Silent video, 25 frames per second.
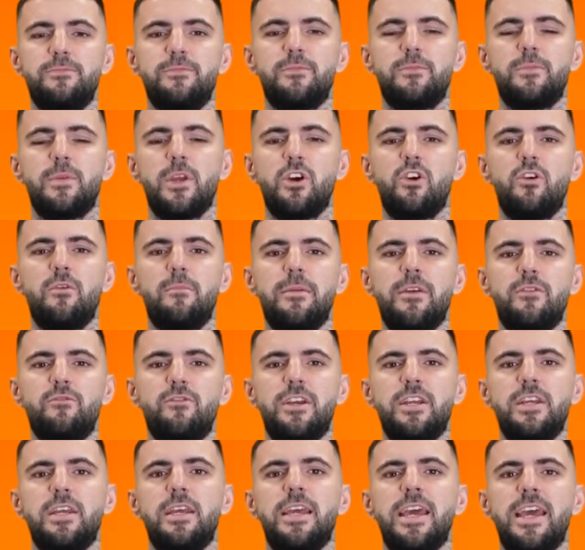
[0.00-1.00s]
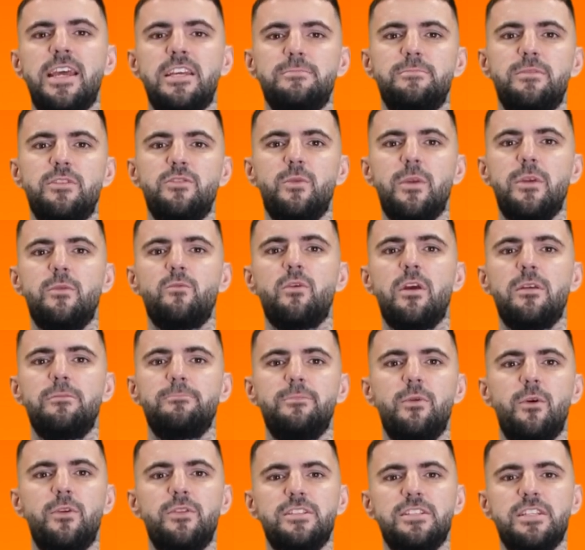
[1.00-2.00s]
The Combi reading is between
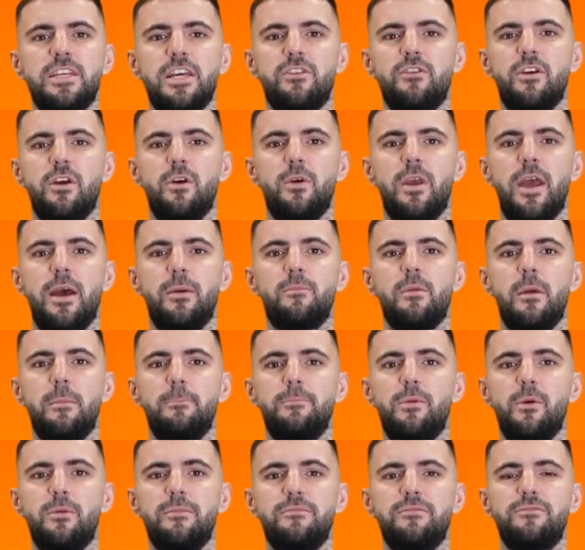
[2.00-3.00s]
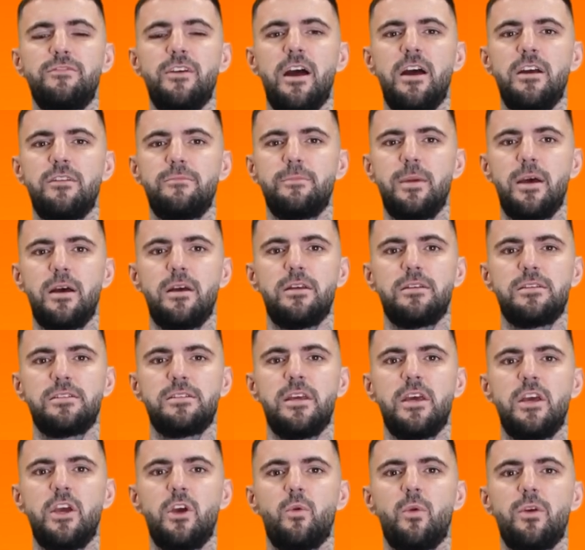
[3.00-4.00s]
1.0 and 1.5 bars
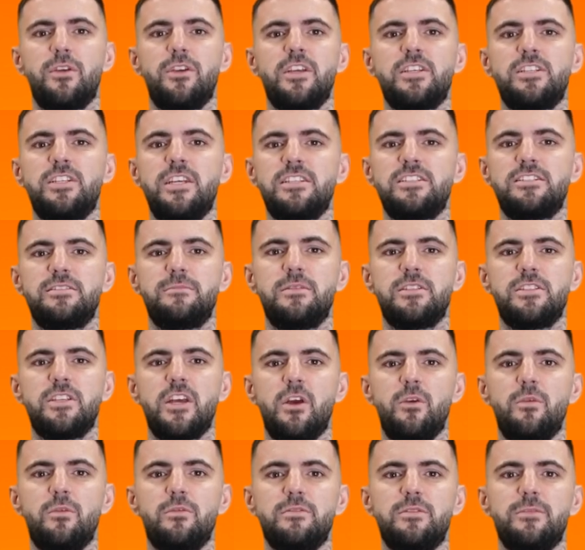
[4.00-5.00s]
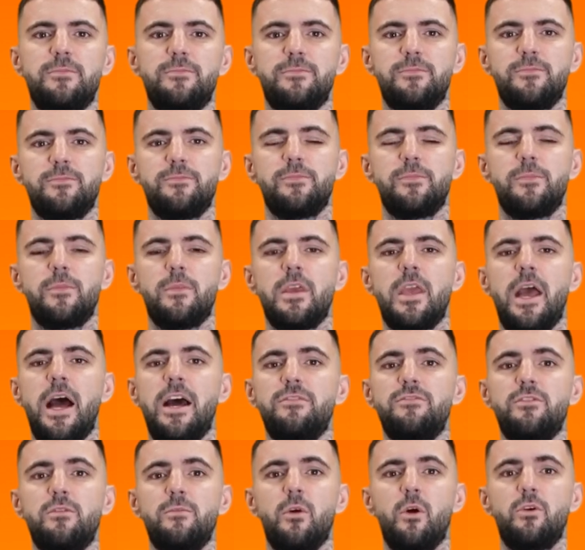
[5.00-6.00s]
when the system is cold.
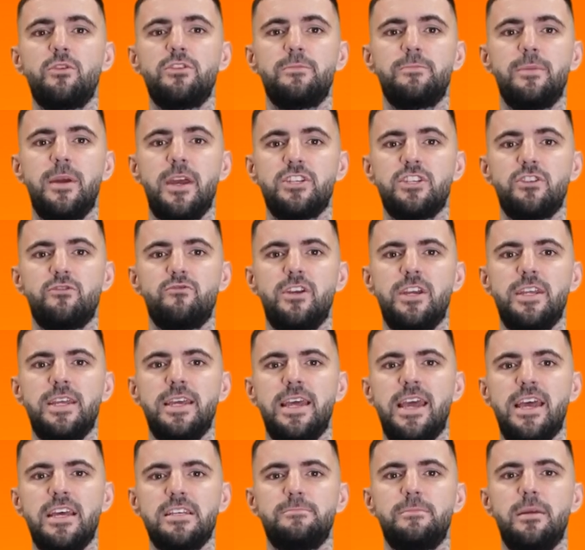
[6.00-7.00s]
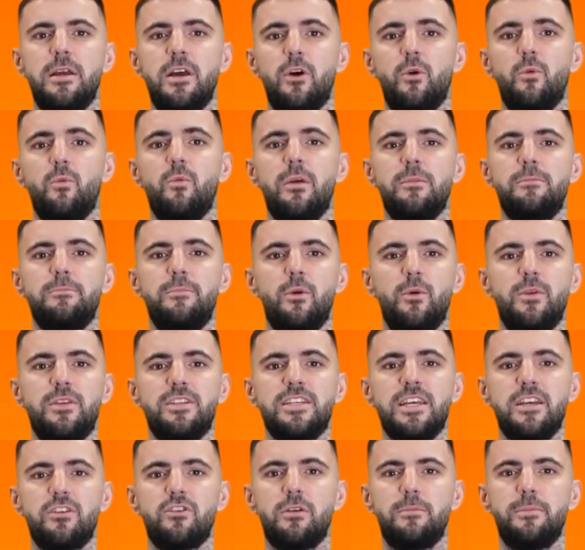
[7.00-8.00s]
If the water pressure reading is below
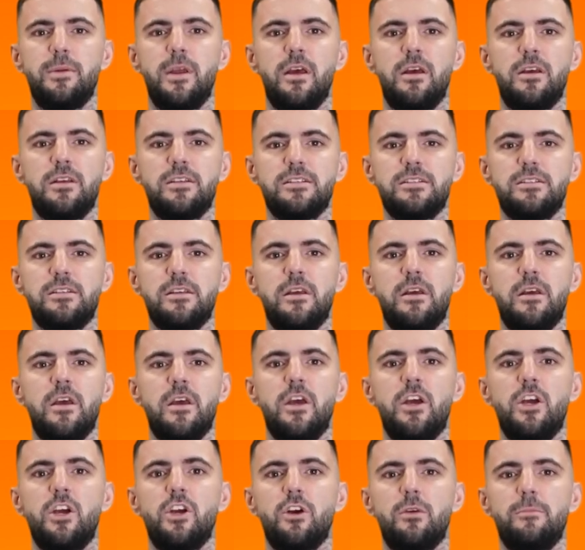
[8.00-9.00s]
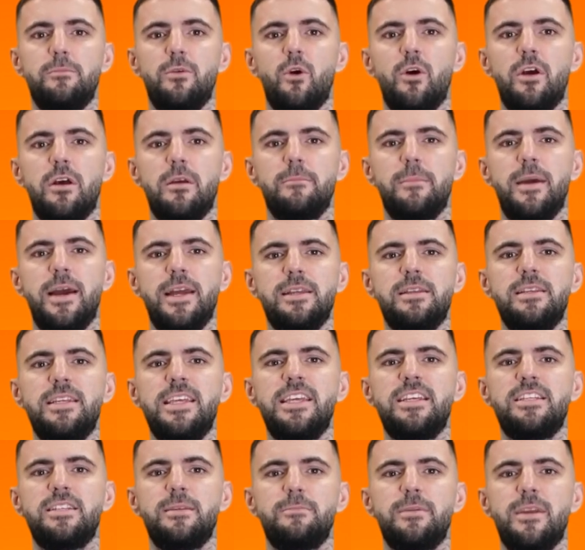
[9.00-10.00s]
1.0 bars, your boiler might
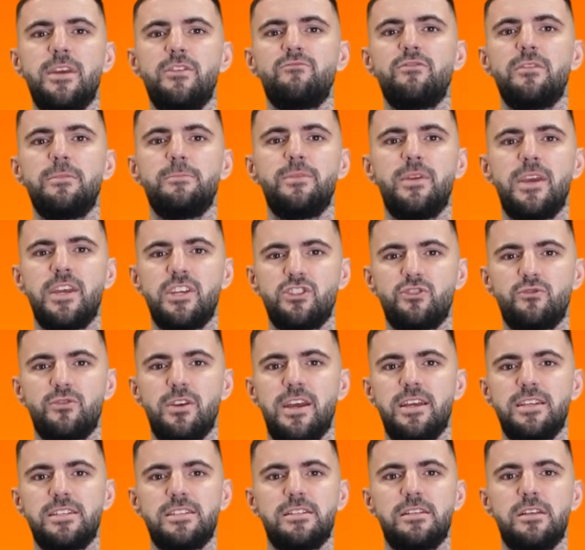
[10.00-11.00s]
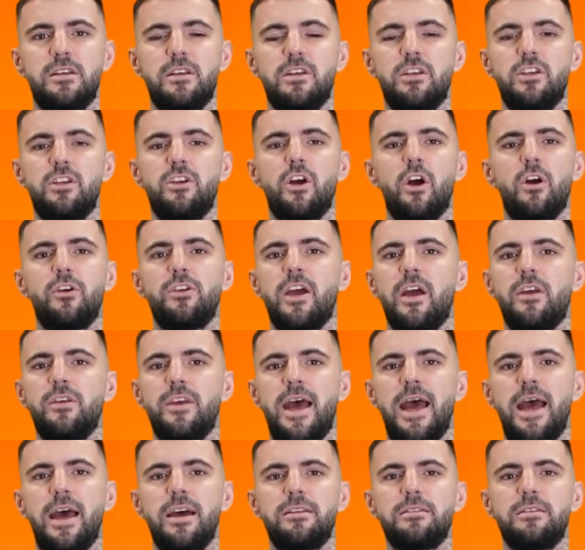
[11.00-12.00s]
need to be repressurized. On the other
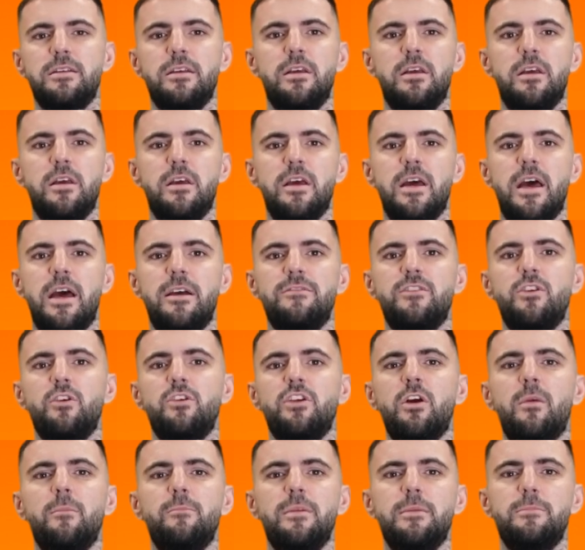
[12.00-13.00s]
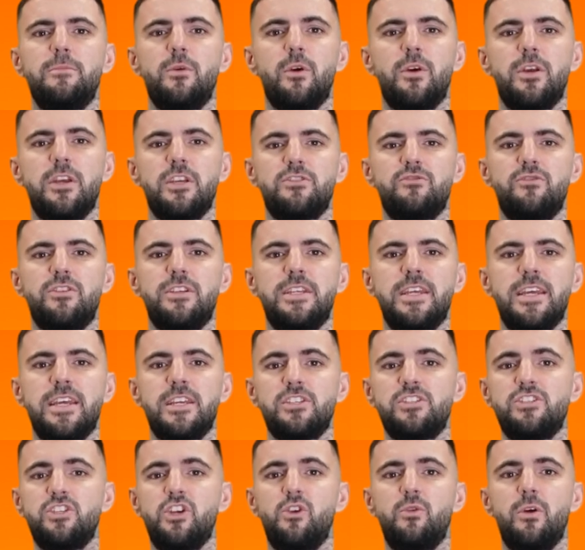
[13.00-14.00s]
hand, if your Combi boiler's reading
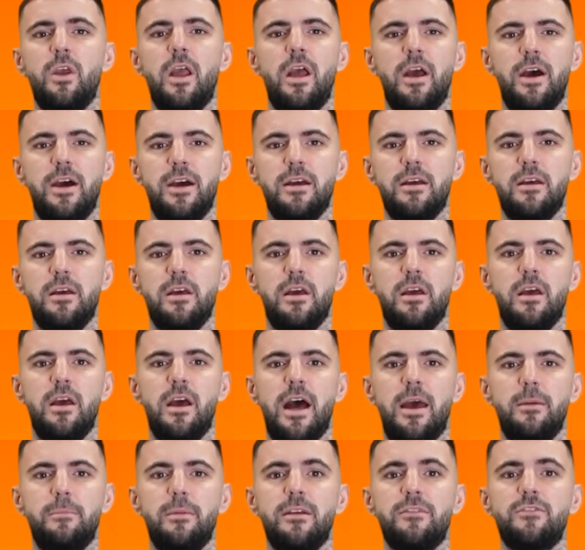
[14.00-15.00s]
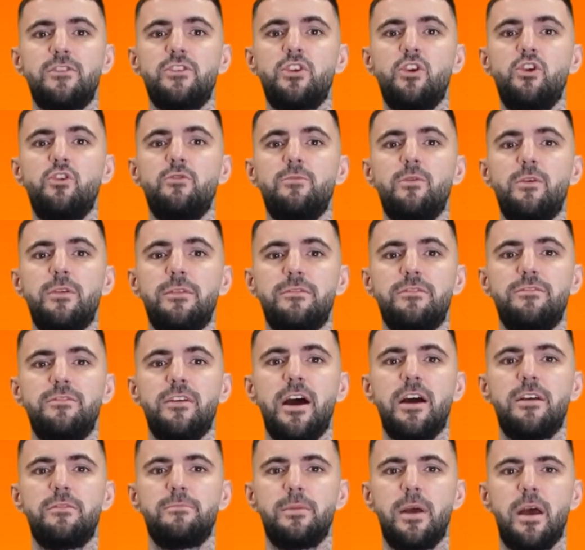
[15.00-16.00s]
is too high, above
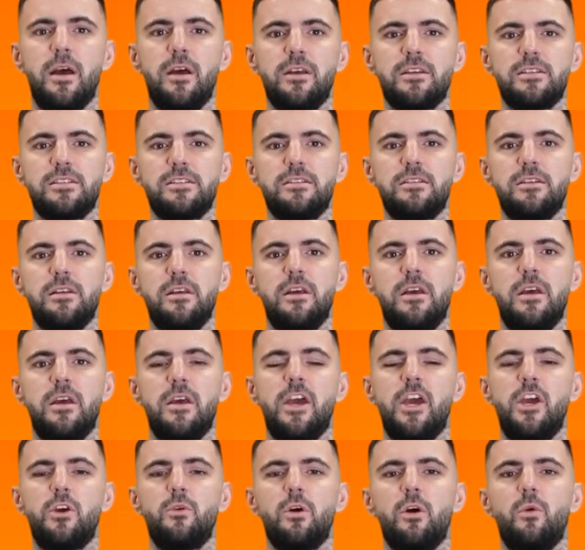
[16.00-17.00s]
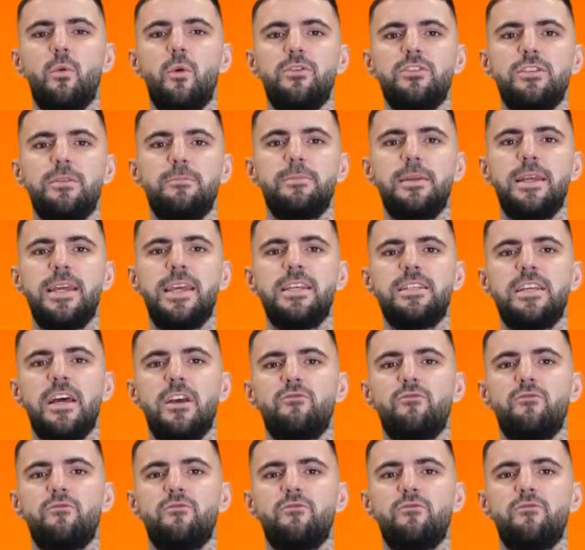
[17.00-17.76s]
2.5 bars, you will want to bleed a